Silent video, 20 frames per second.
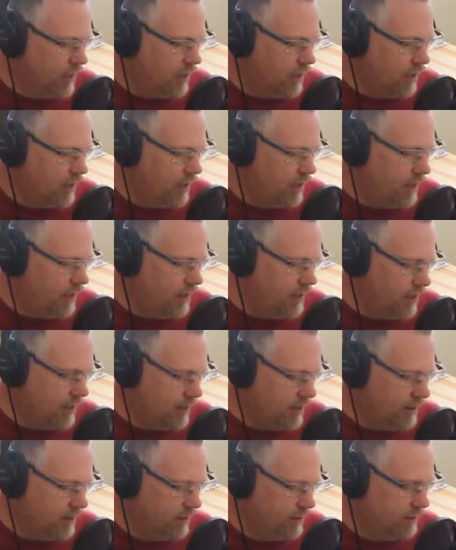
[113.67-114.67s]

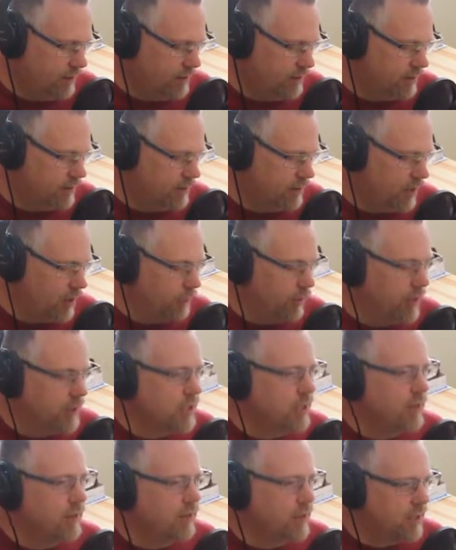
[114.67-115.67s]
the
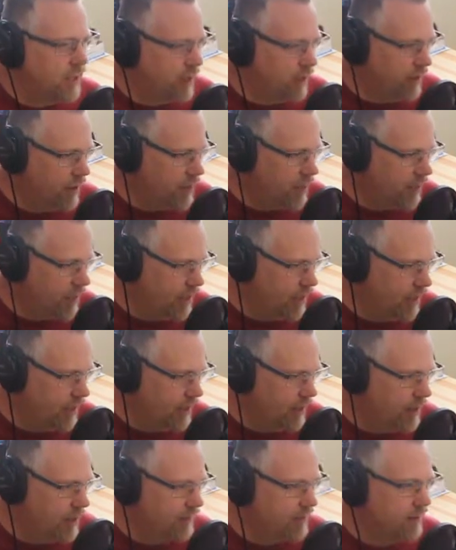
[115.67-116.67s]
original
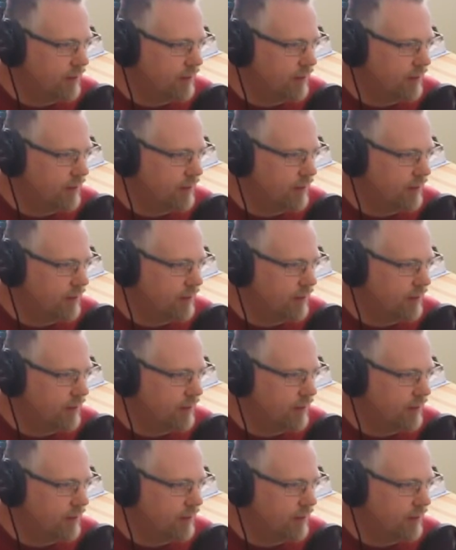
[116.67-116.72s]
TRS-80